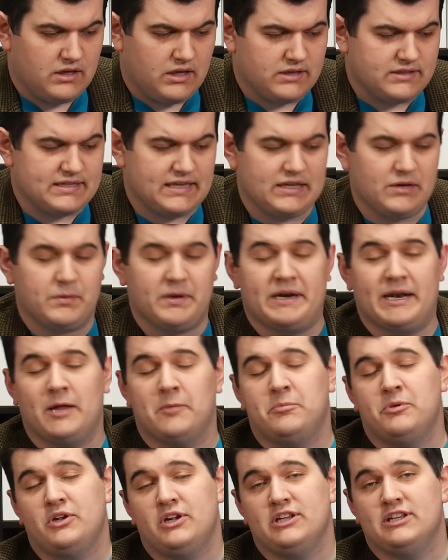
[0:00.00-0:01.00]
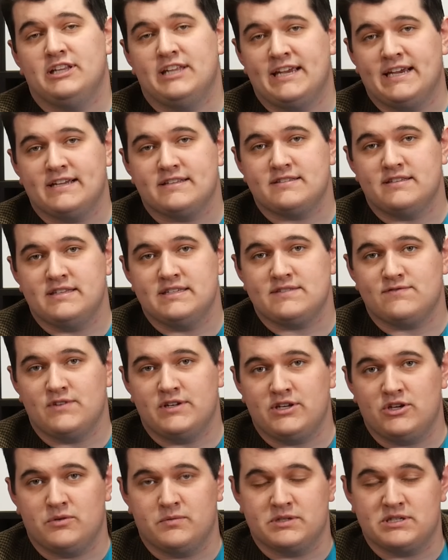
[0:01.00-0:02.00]
Tell you what, I'll put a link to this
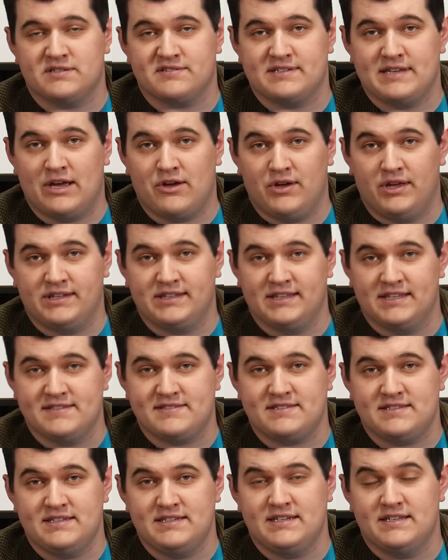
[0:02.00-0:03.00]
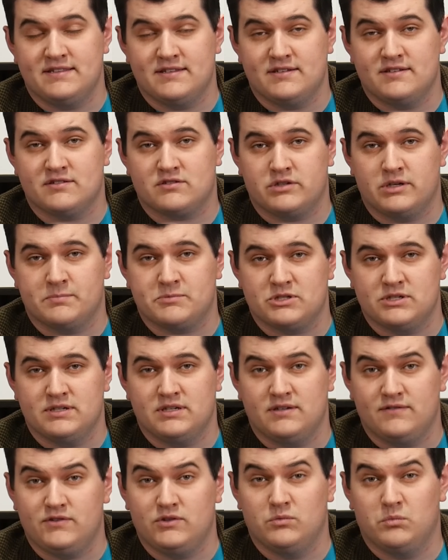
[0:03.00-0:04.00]
video, which is now unlisted, in the
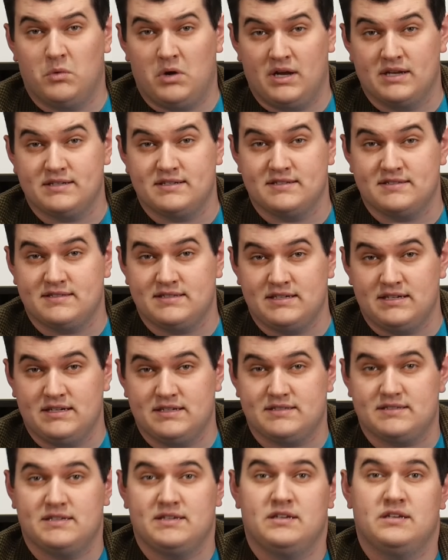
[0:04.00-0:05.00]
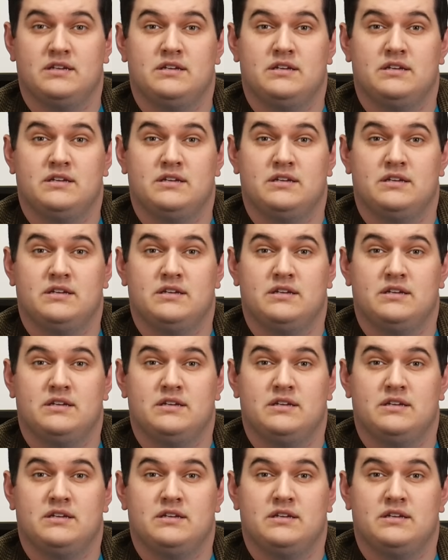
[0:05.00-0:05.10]
description if you want to see it.